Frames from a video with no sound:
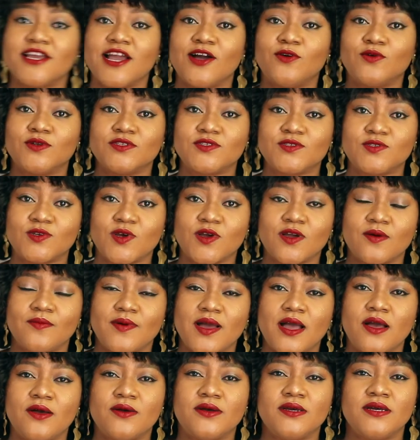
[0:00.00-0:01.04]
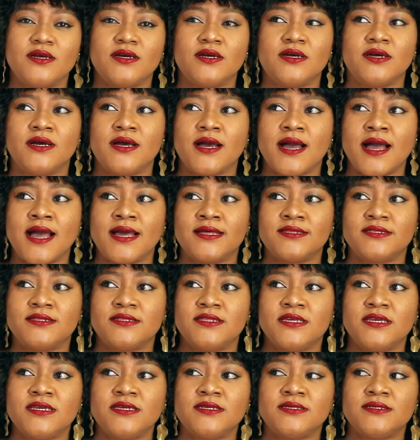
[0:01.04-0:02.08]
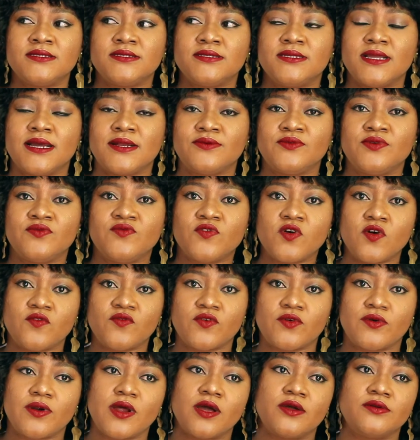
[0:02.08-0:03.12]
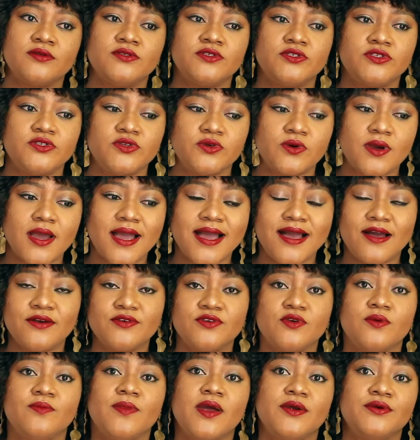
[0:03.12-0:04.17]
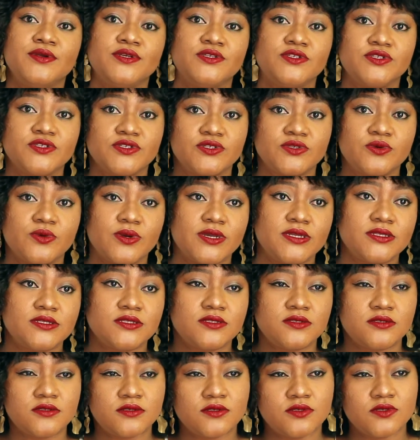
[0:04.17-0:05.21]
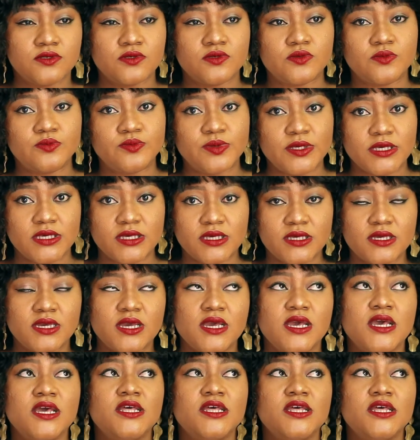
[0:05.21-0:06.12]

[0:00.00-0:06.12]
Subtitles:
I want to talk about are things that revolve around, how your marriage is going to be.